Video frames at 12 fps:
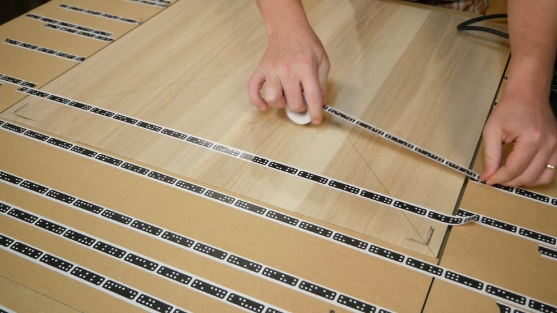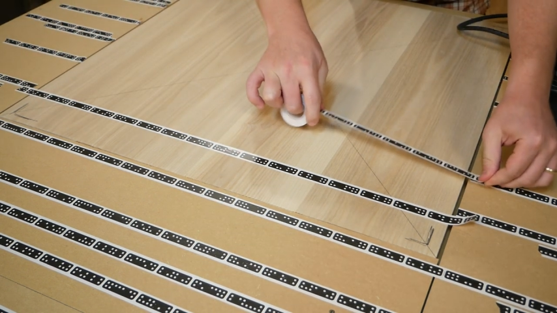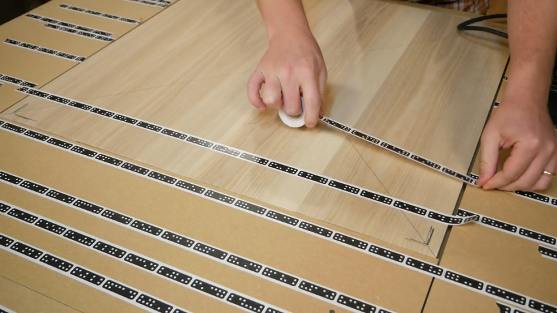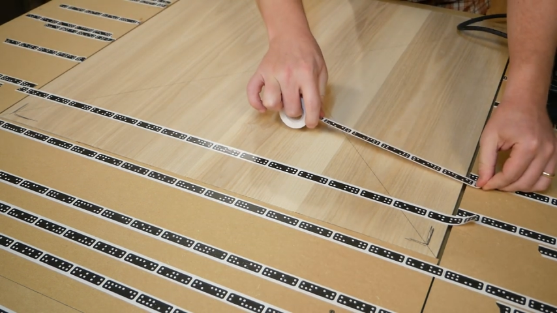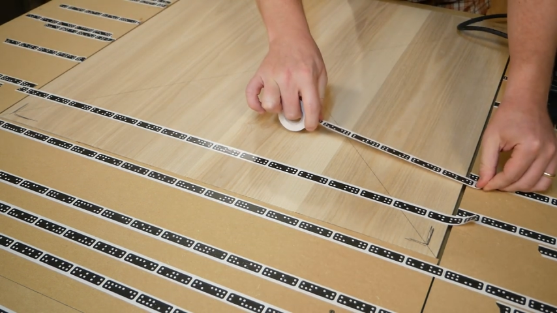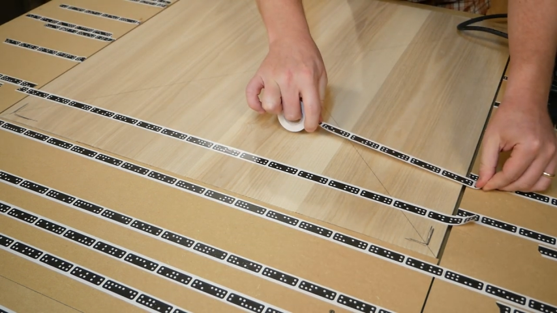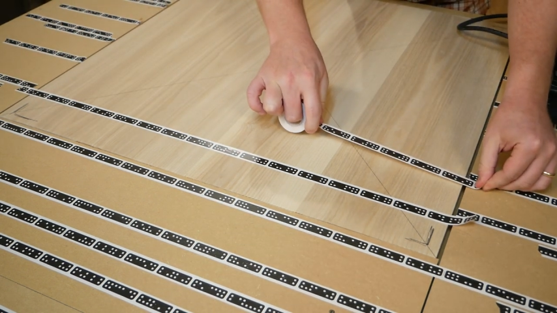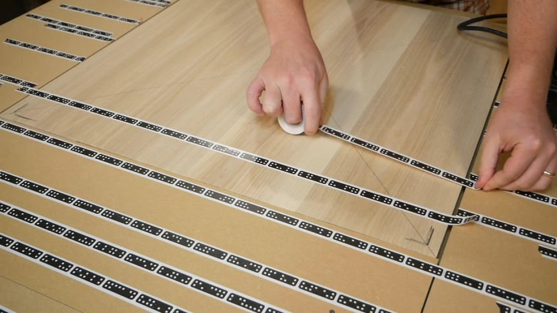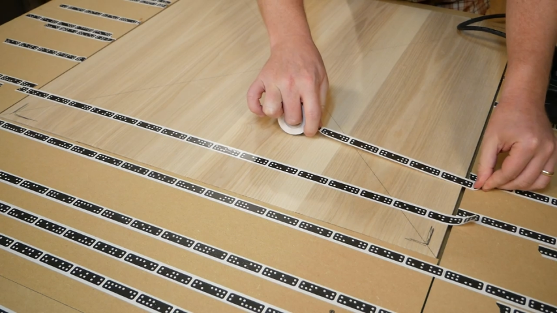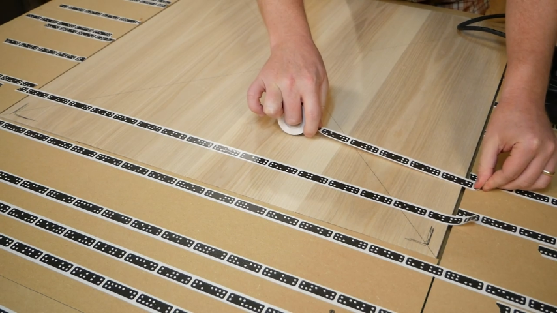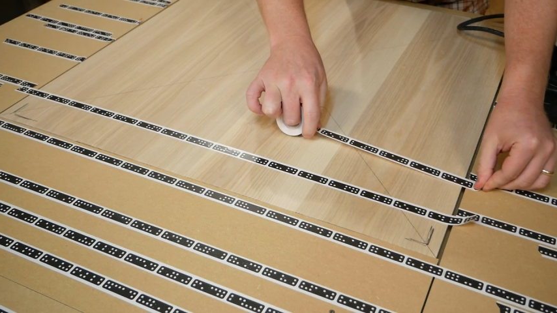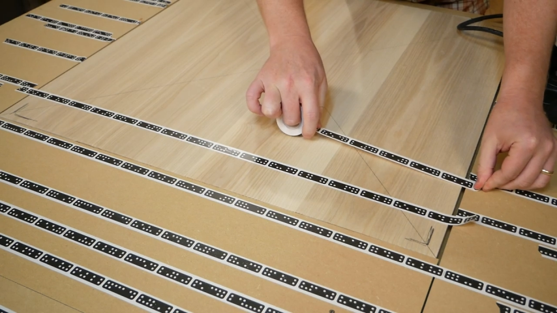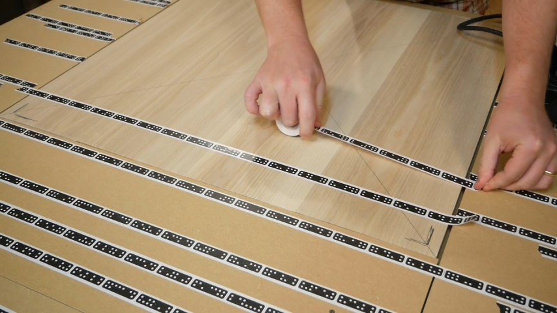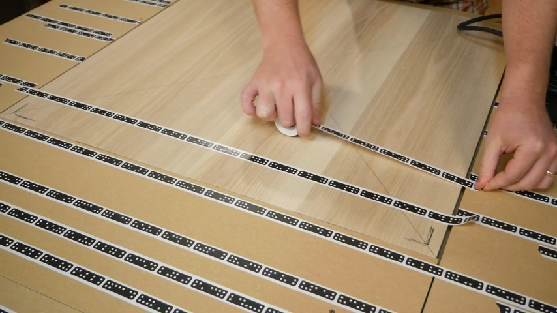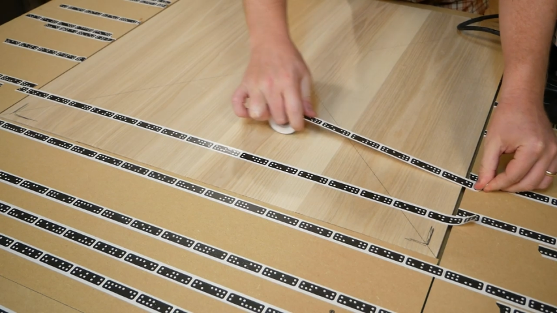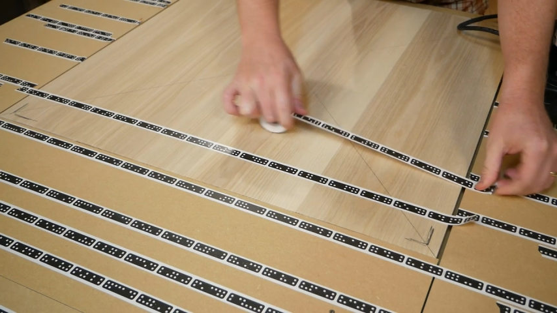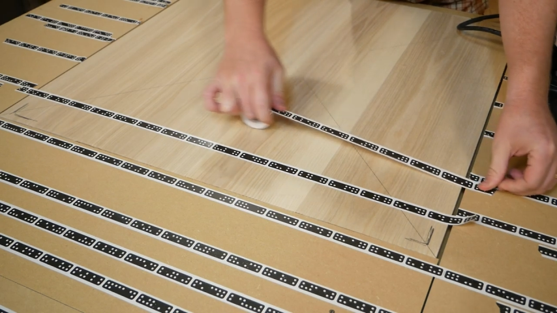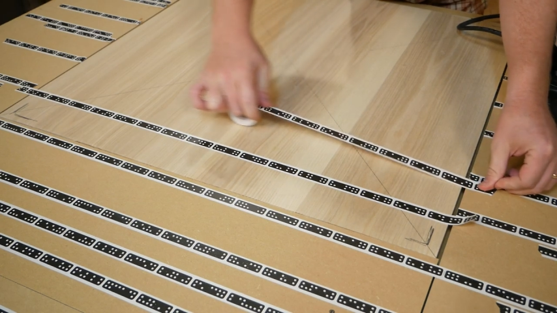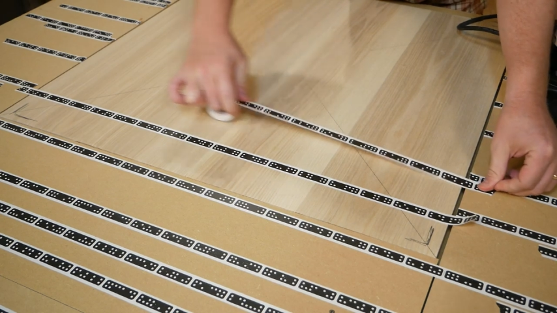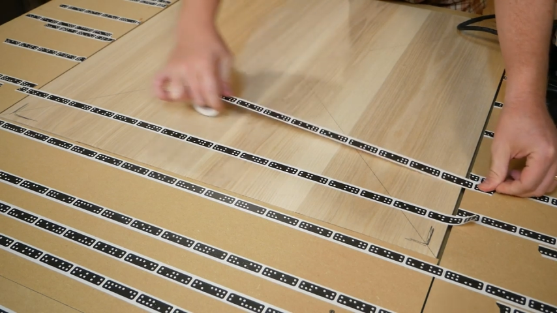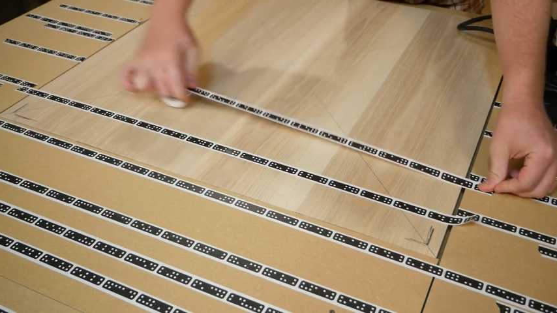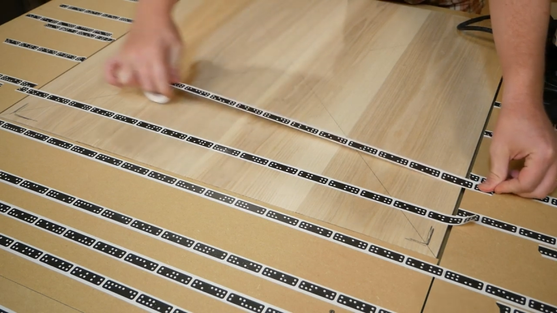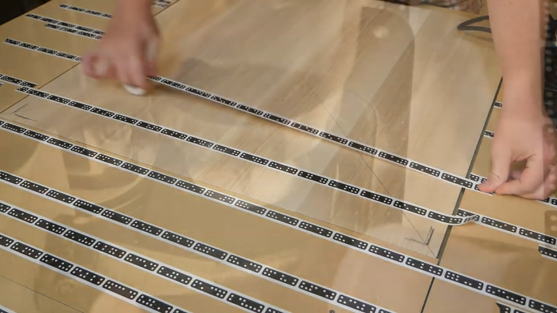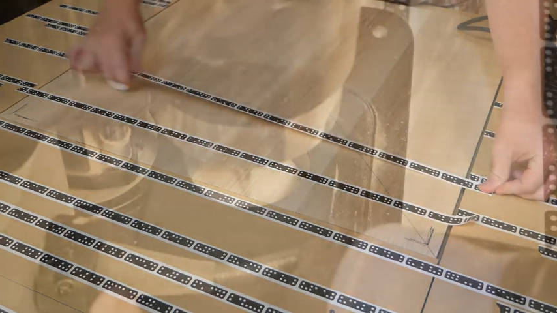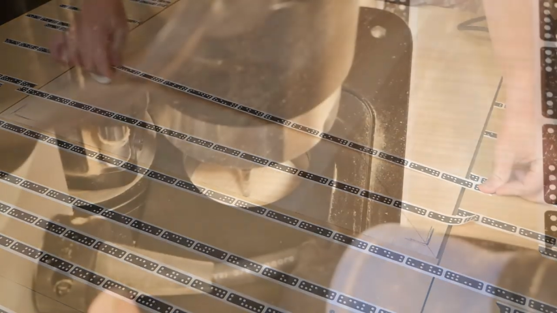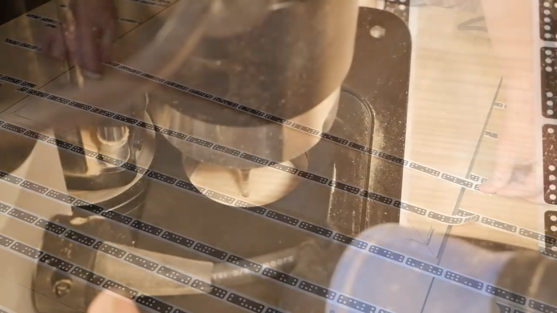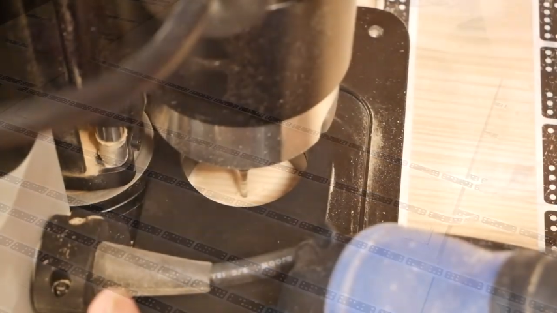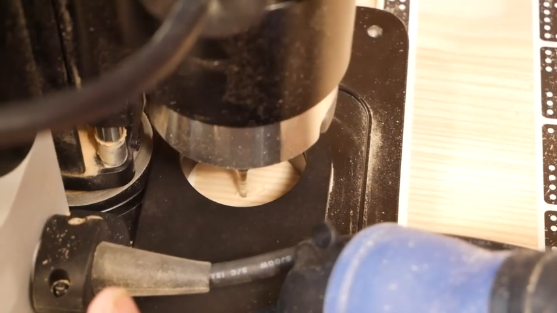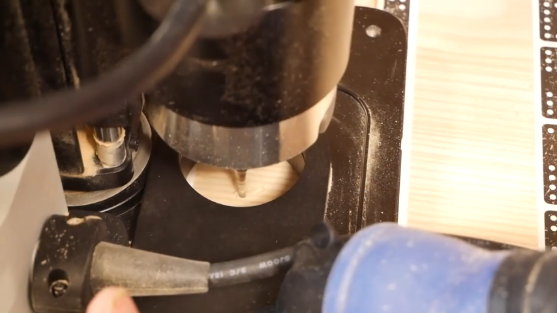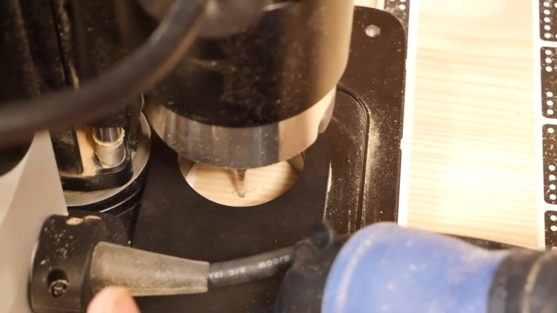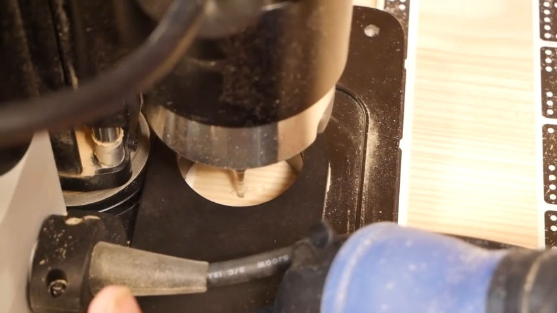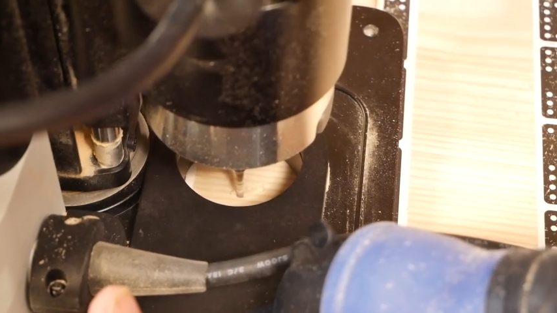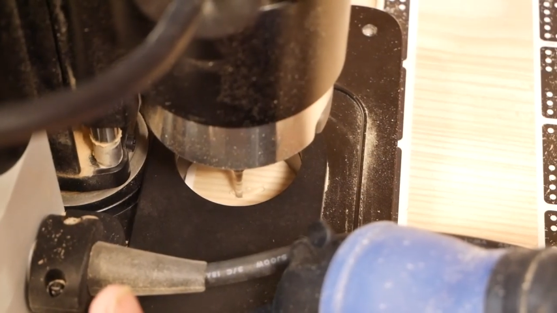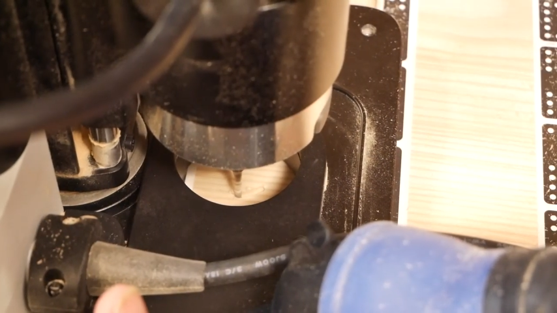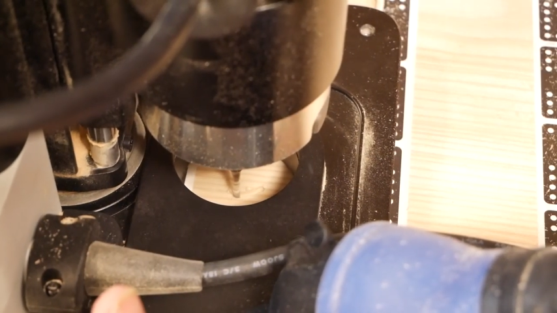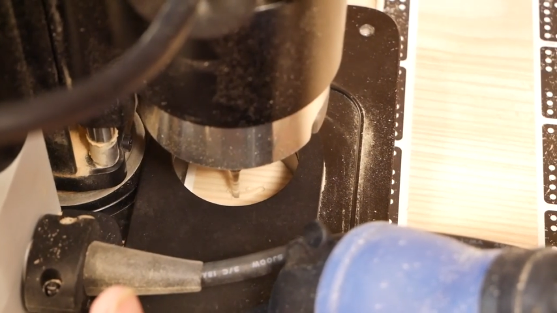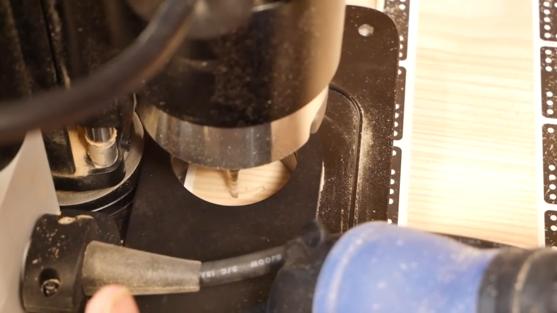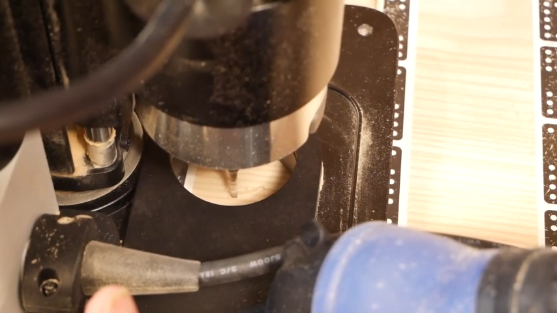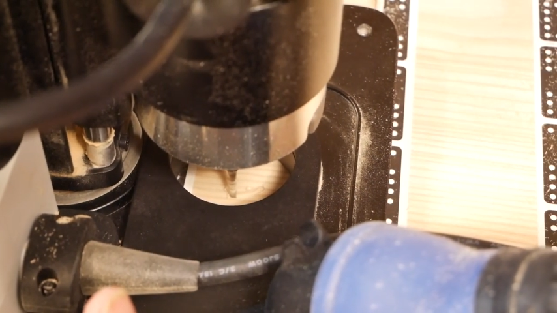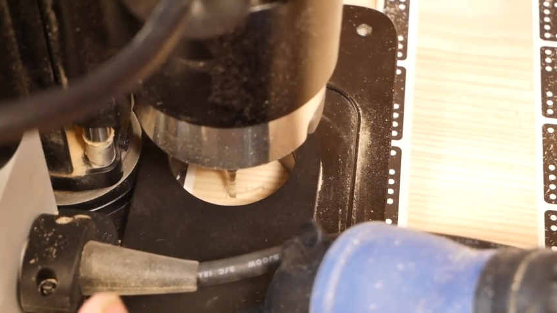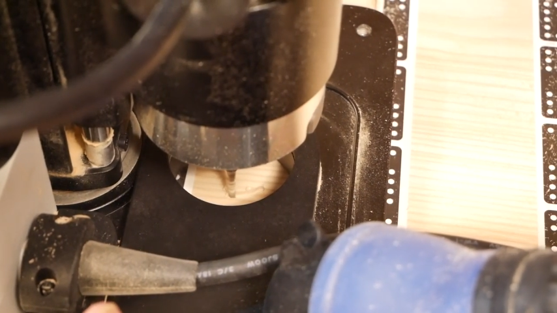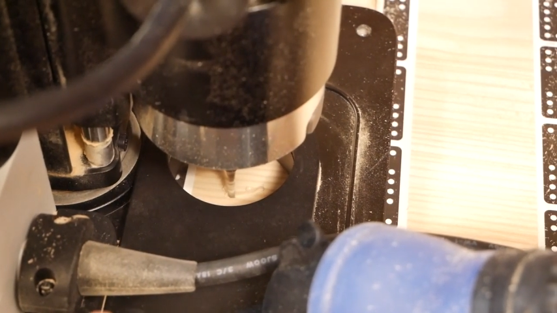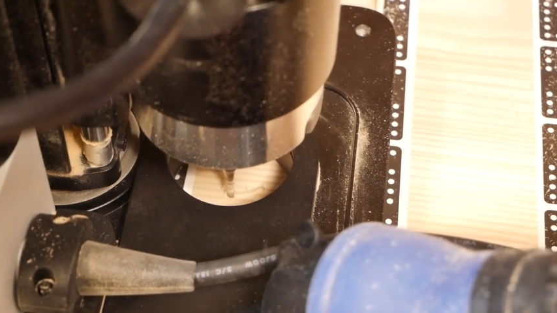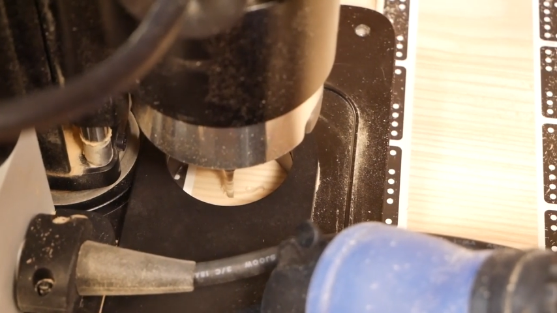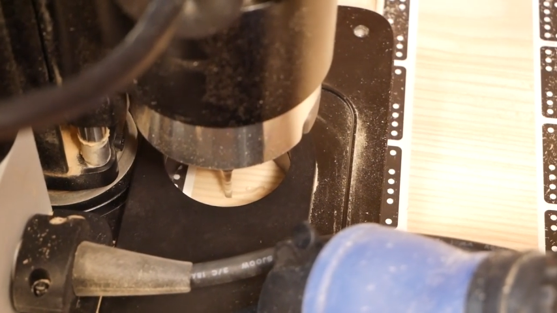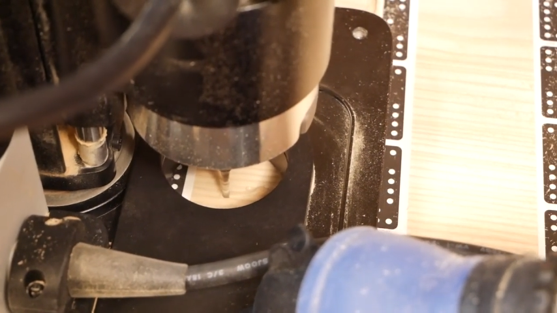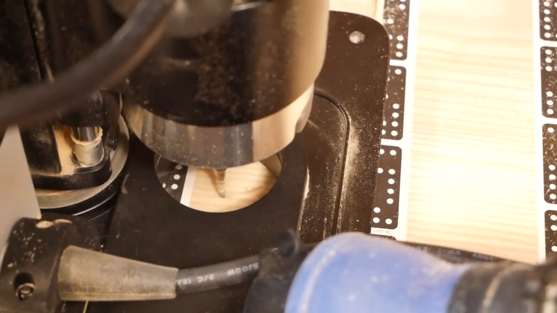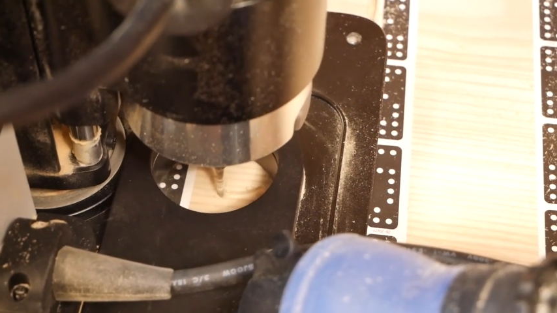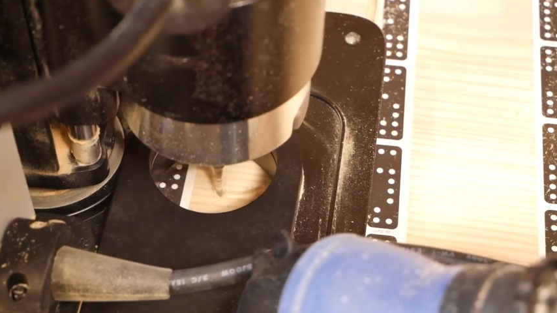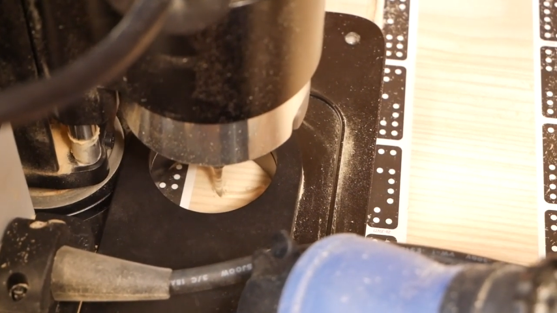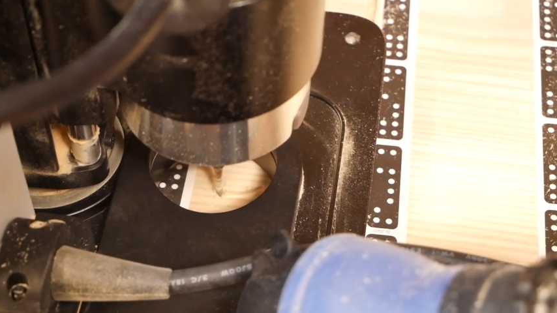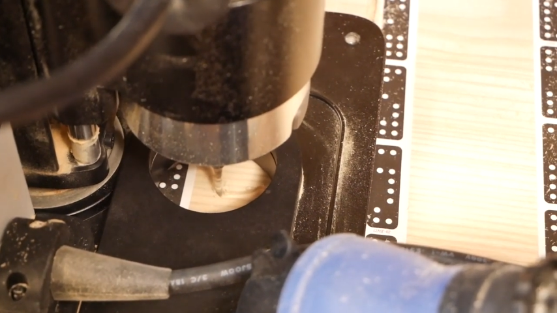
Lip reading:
Nobody's mouth can be seen.